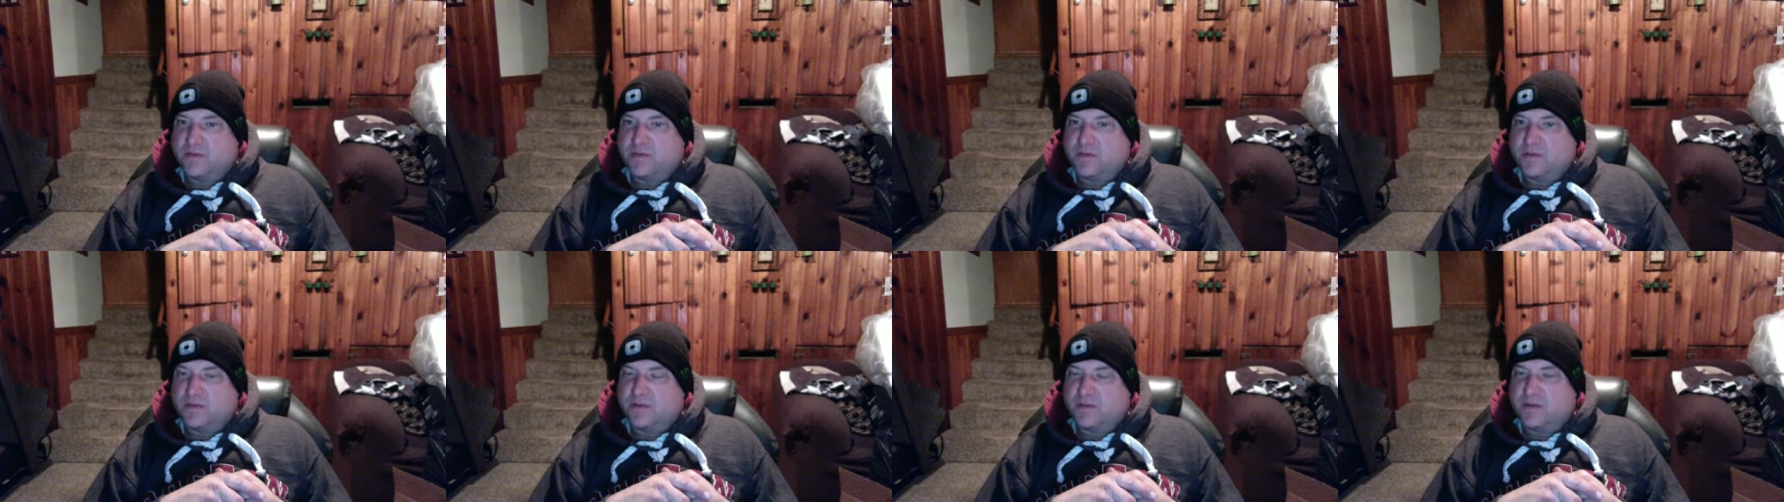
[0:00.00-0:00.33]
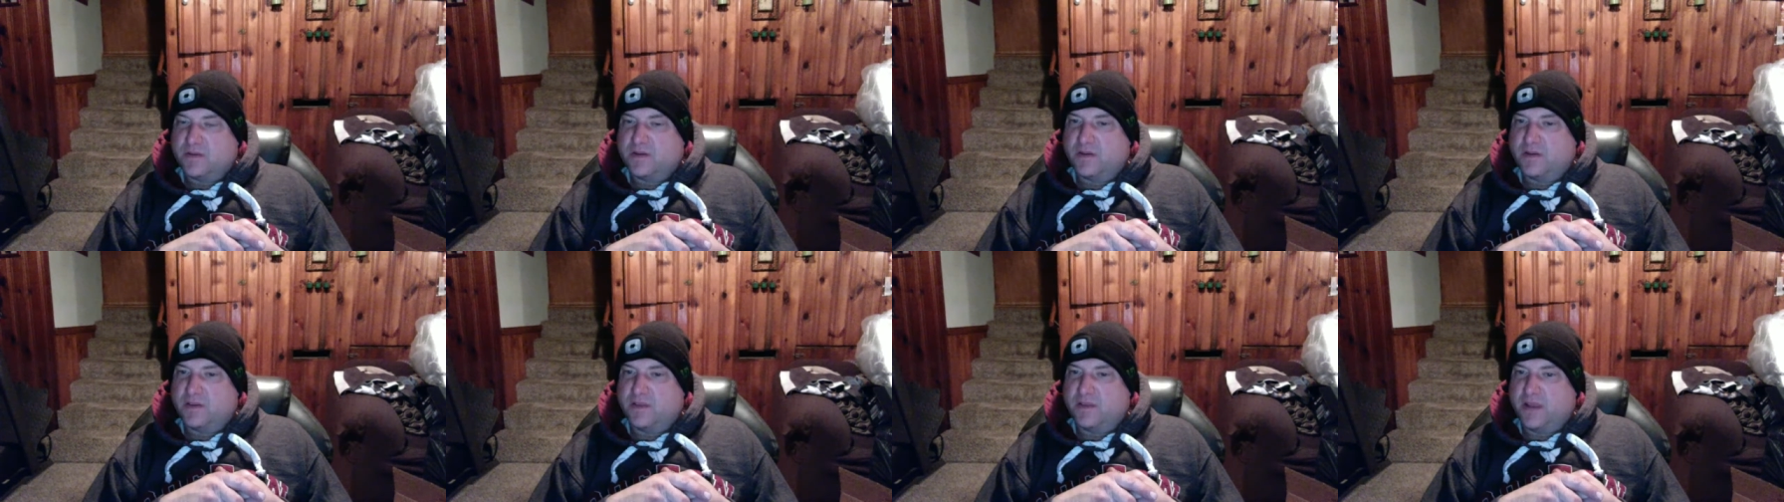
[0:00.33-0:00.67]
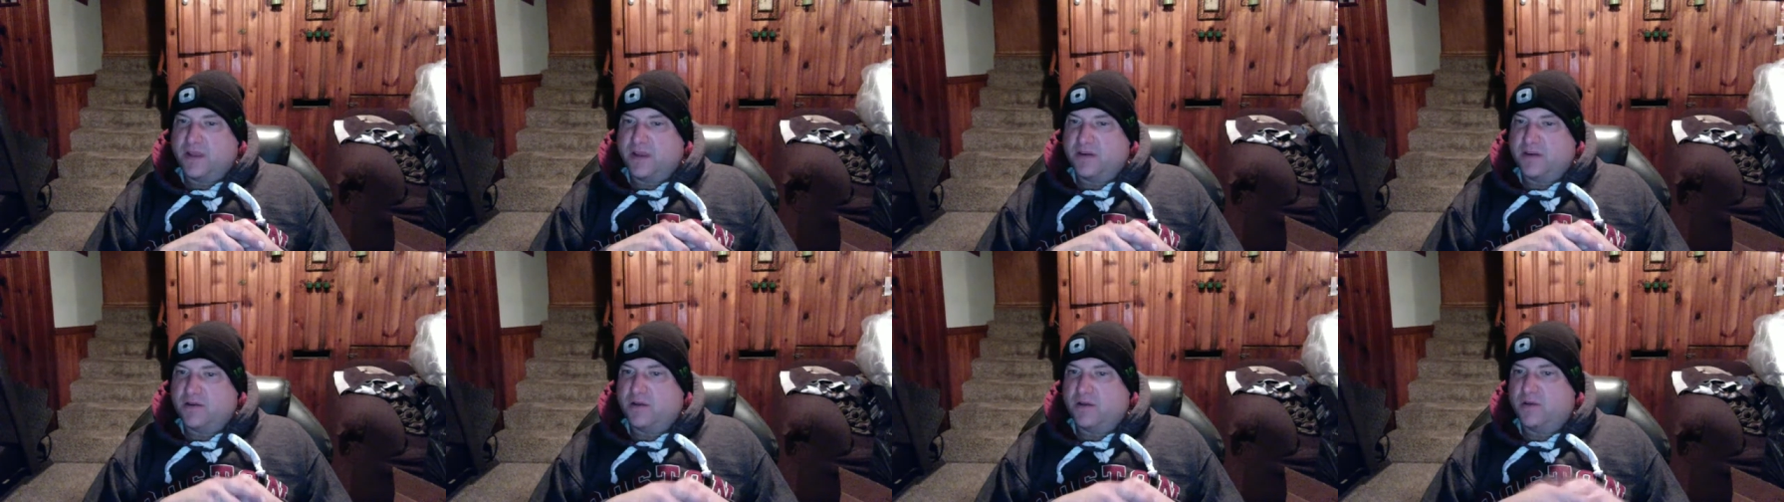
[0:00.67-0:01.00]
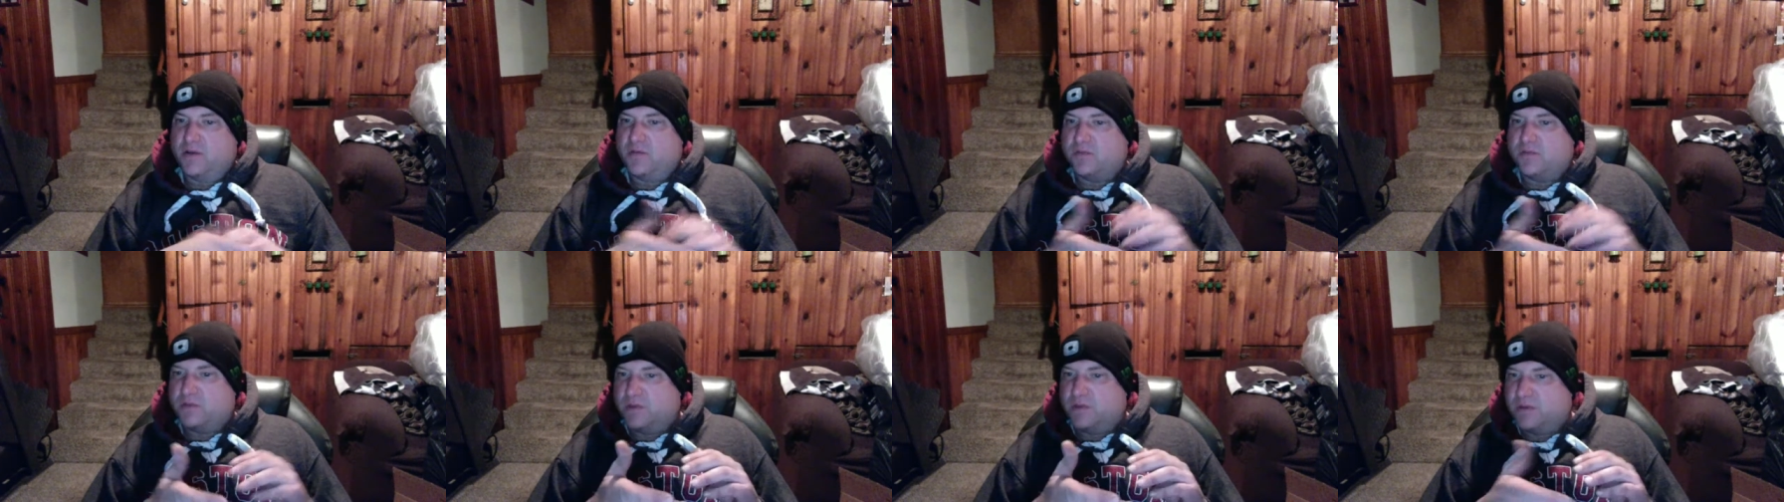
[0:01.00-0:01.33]
And on that
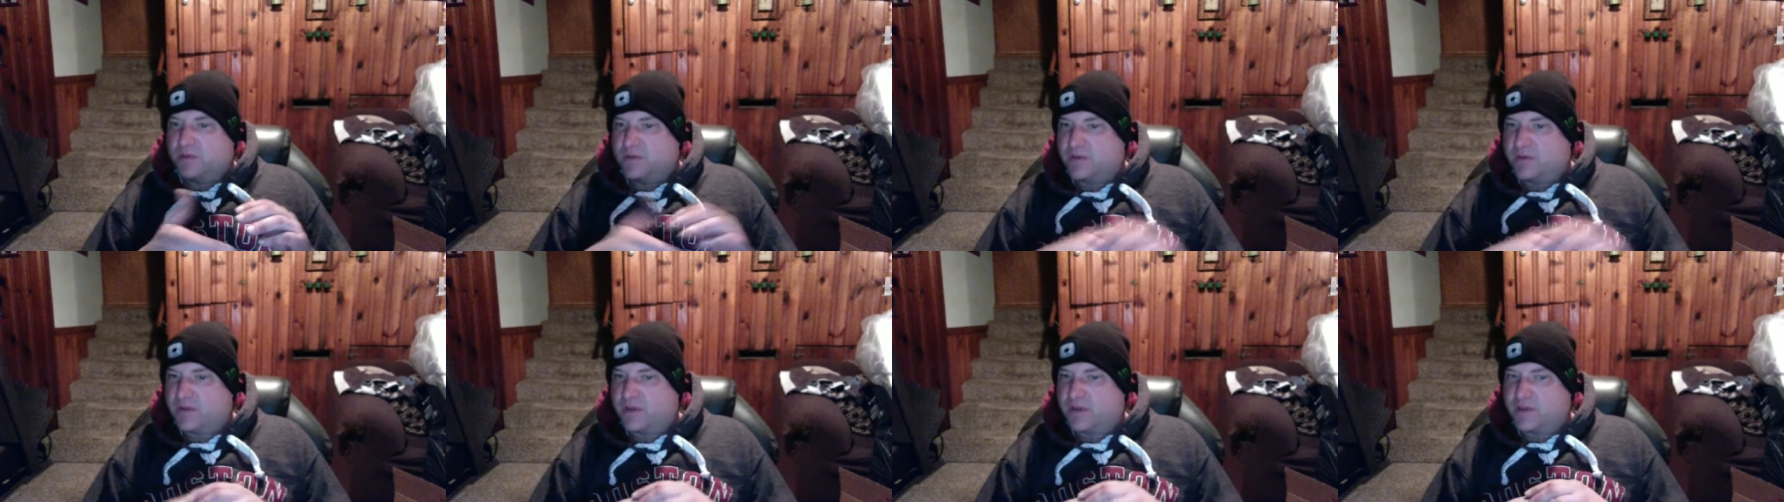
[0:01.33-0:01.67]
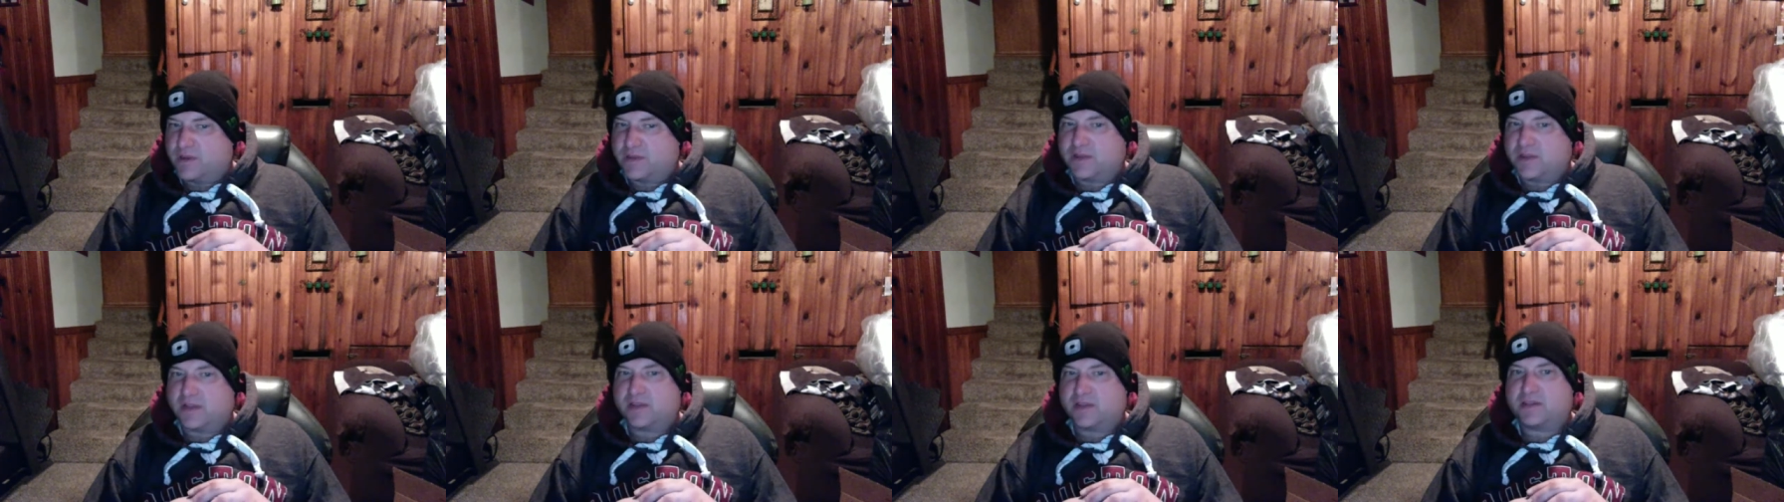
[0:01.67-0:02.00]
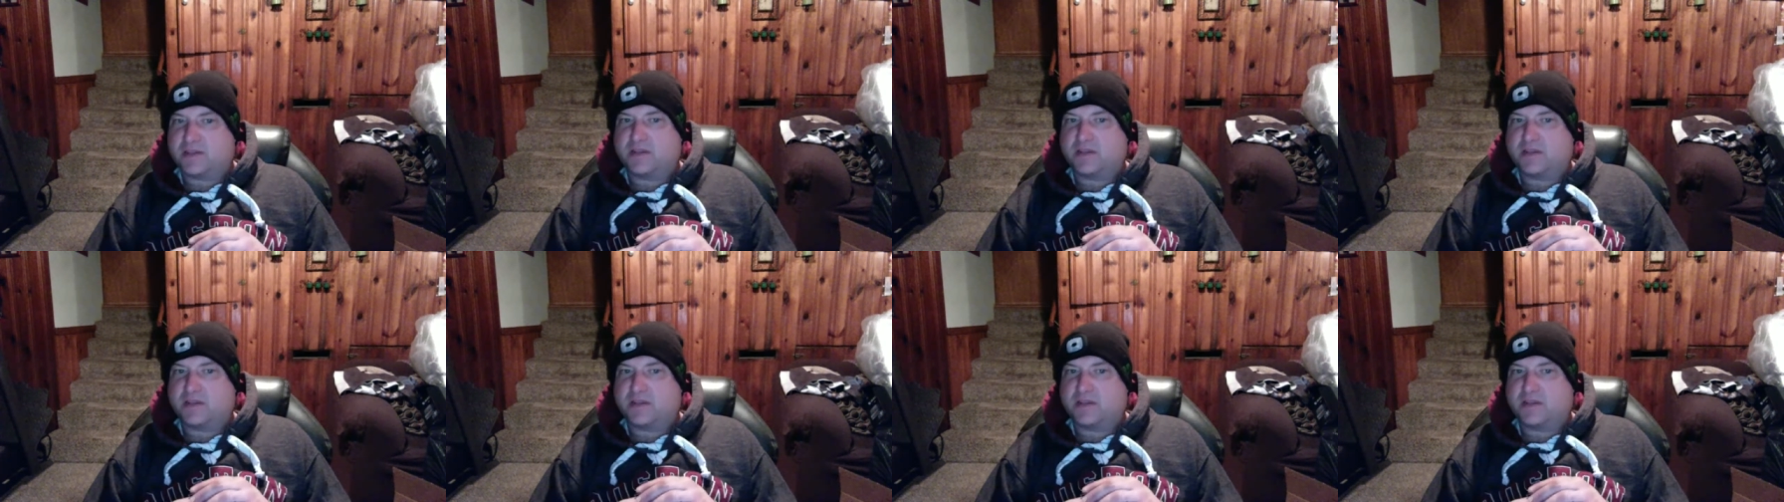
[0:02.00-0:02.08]
note, you gotta think of